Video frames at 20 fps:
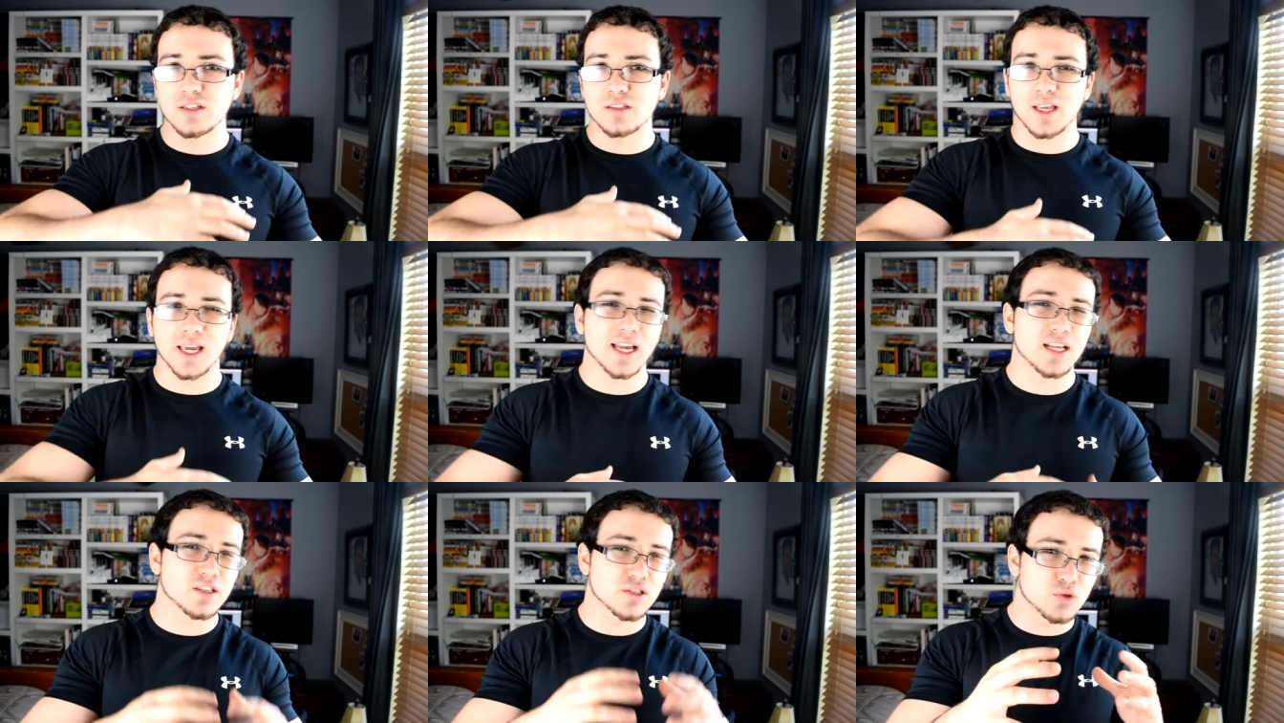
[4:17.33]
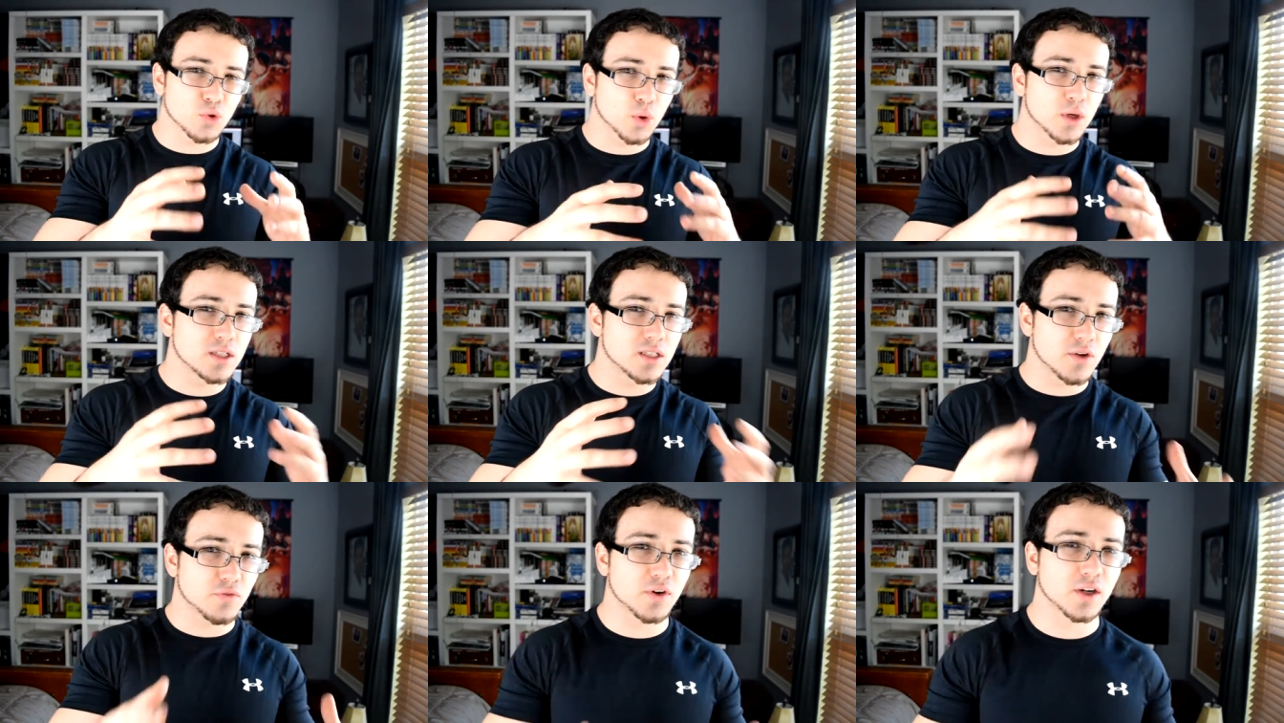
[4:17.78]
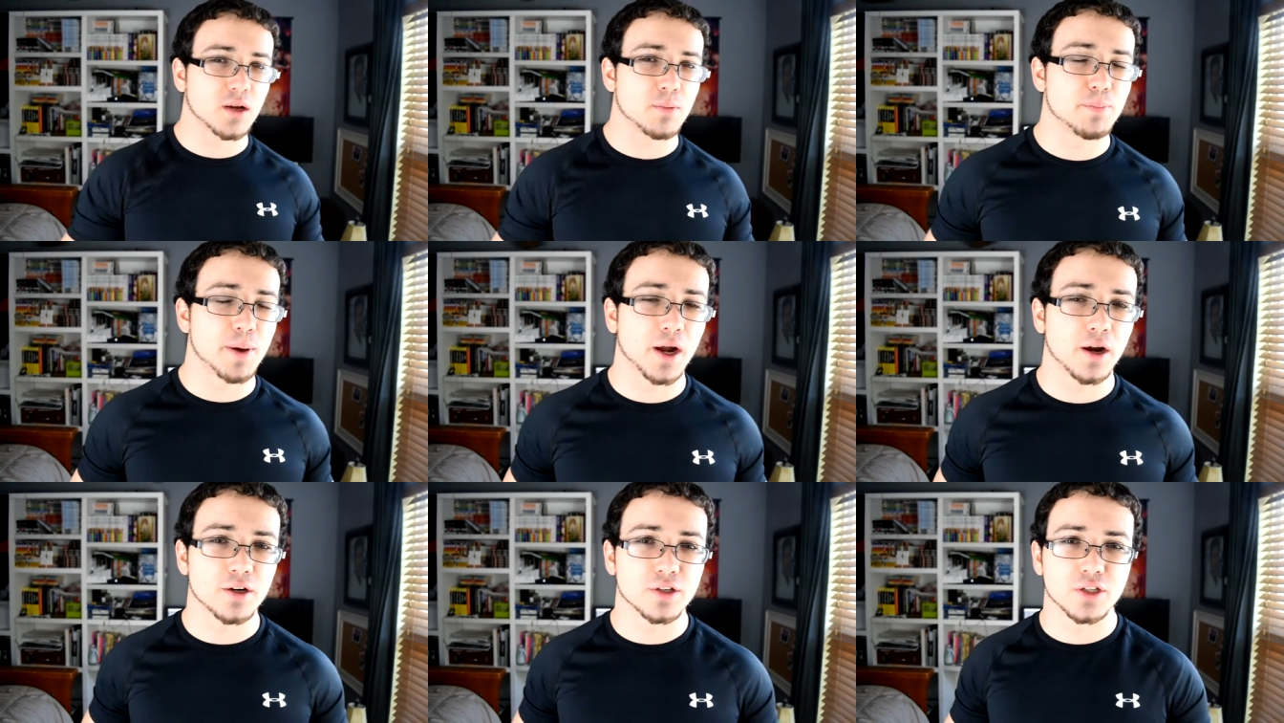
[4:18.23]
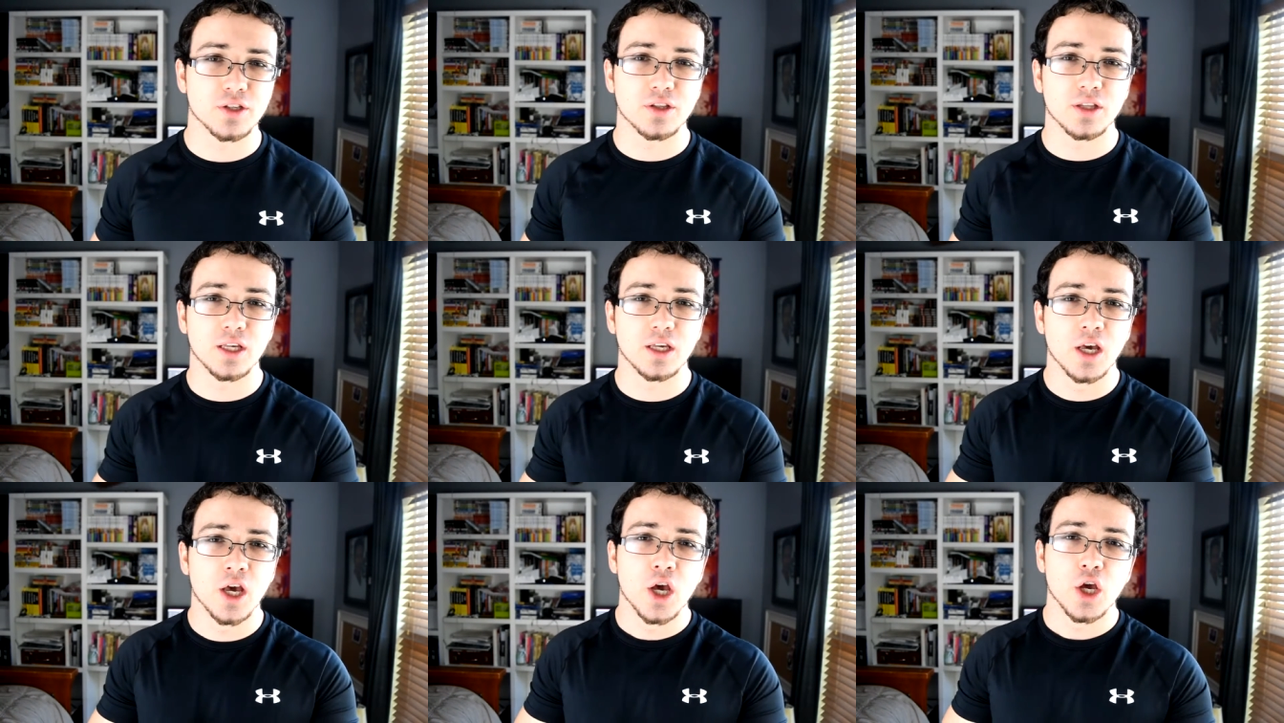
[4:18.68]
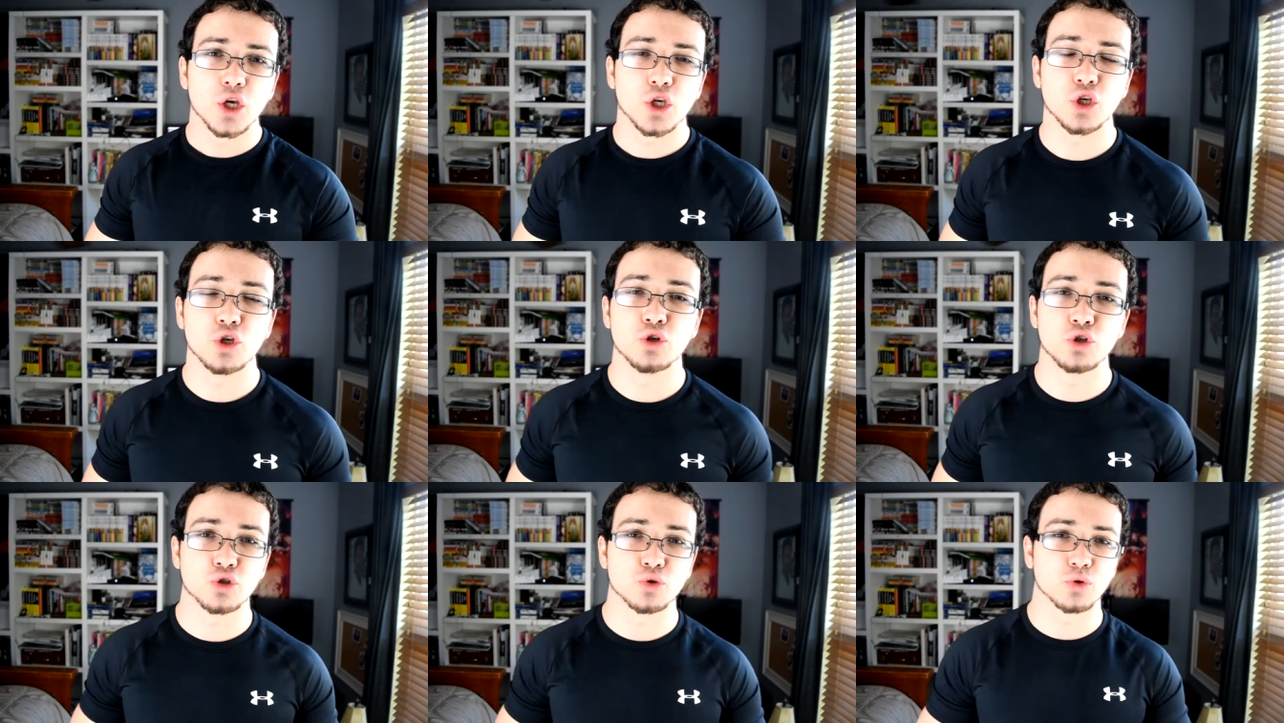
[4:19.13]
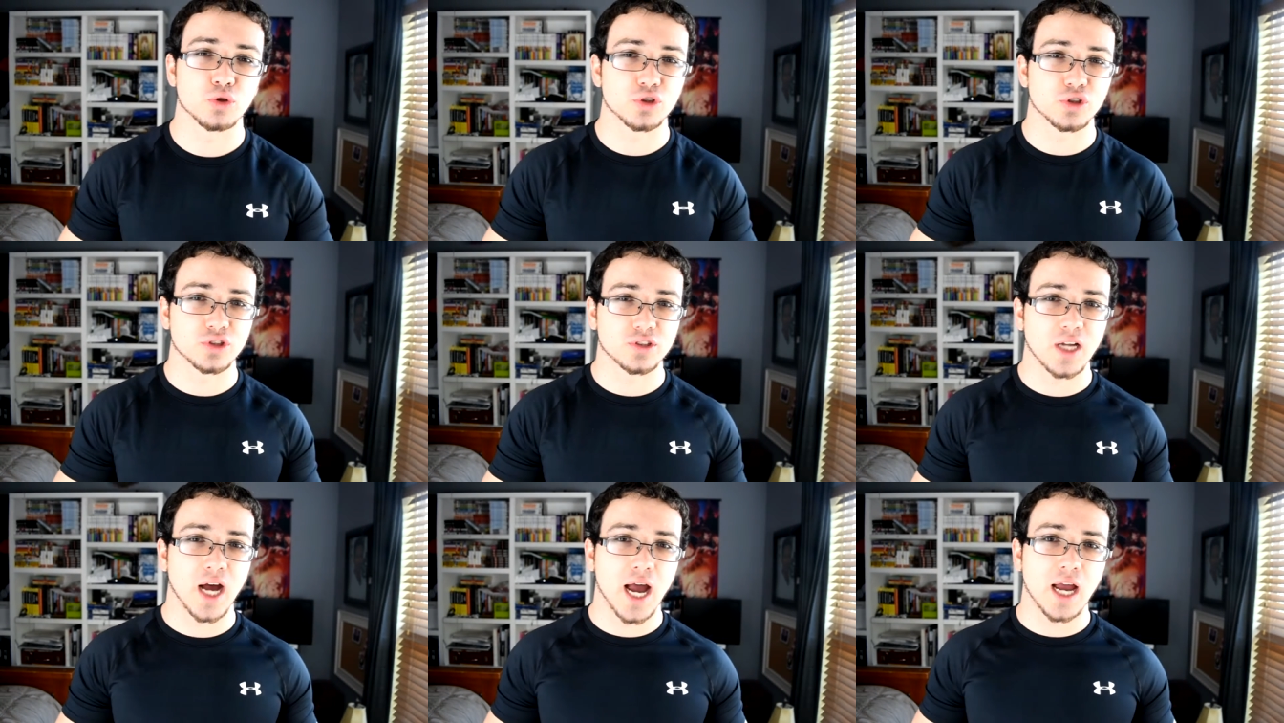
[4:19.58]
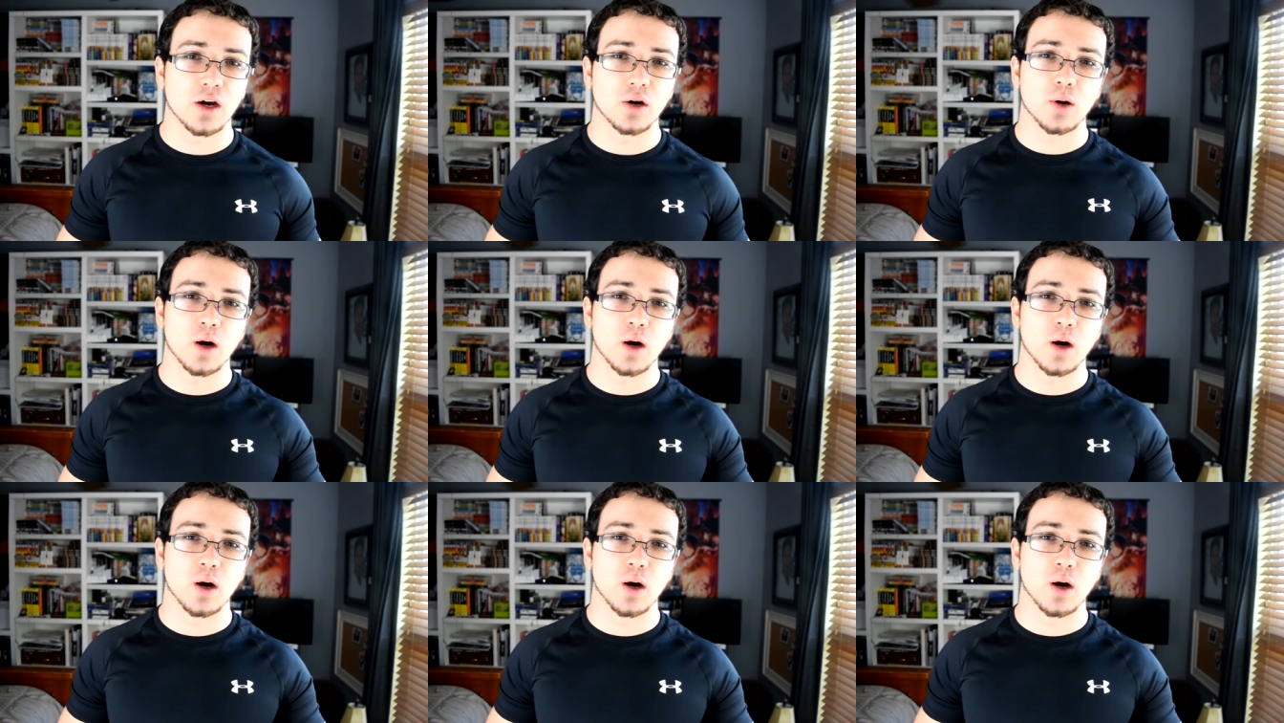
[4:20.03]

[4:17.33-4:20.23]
Like, it's sort of different compared to the usual style